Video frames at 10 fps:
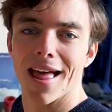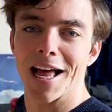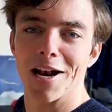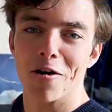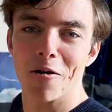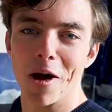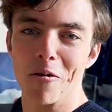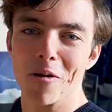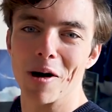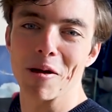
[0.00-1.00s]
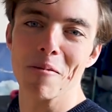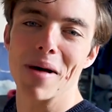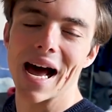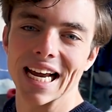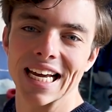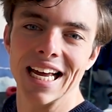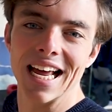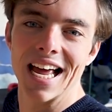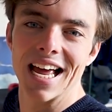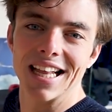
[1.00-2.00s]
Hello and welcome back.
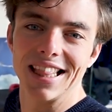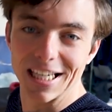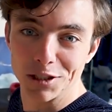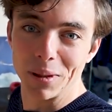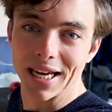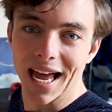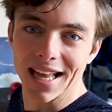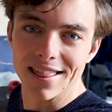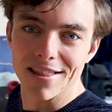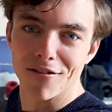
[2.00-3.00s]
This weekend,